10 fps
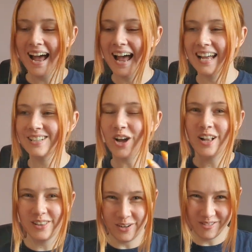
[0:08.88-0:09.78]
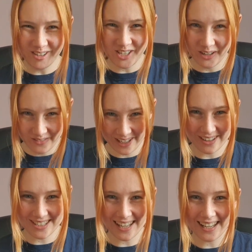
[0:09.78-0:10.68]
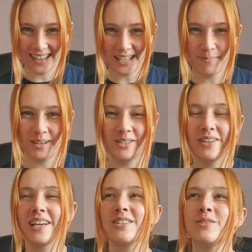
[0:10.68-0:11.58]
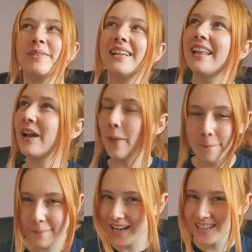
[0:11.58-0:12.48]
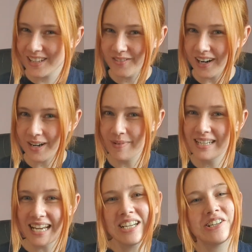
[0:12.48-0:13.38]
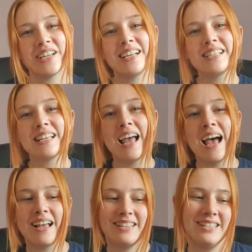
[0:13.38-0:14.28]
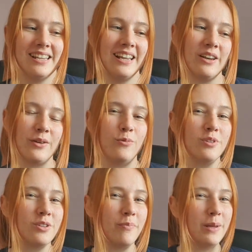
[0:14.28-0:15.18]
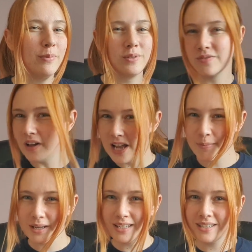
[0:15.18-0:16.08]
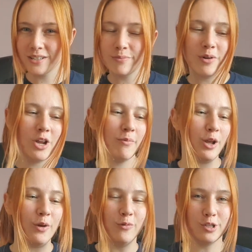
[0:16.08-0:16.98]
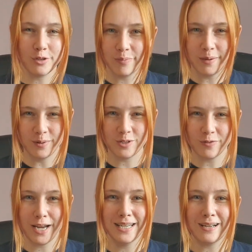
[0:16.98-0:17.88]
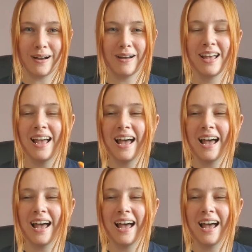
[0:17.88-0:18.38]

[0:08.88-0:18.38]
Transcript: And I love watching videos like this because you get so many like amazing recommendations and seeing like what's on people's vibe list at the moment and what's on people's radar.